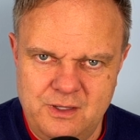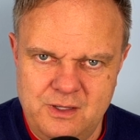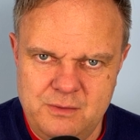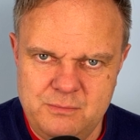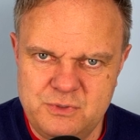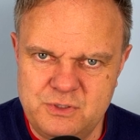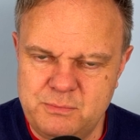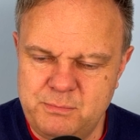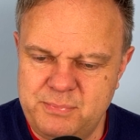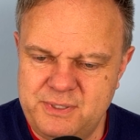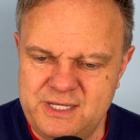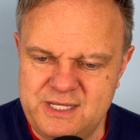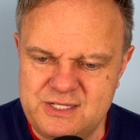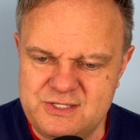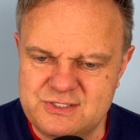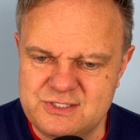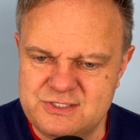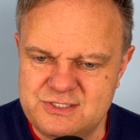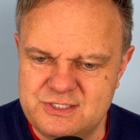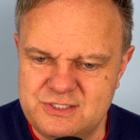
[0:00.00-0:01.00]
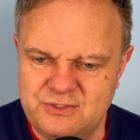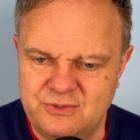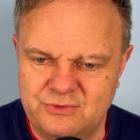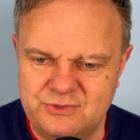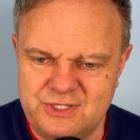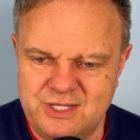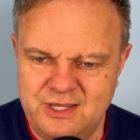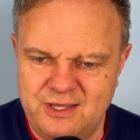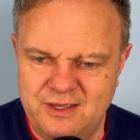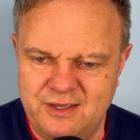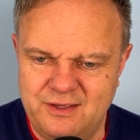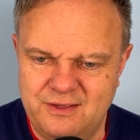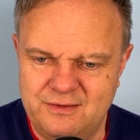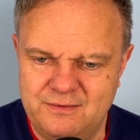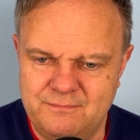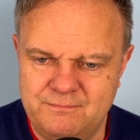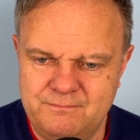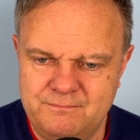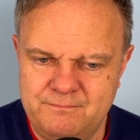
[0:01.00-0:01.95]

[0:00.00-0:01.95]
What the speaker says: but Peter did not care.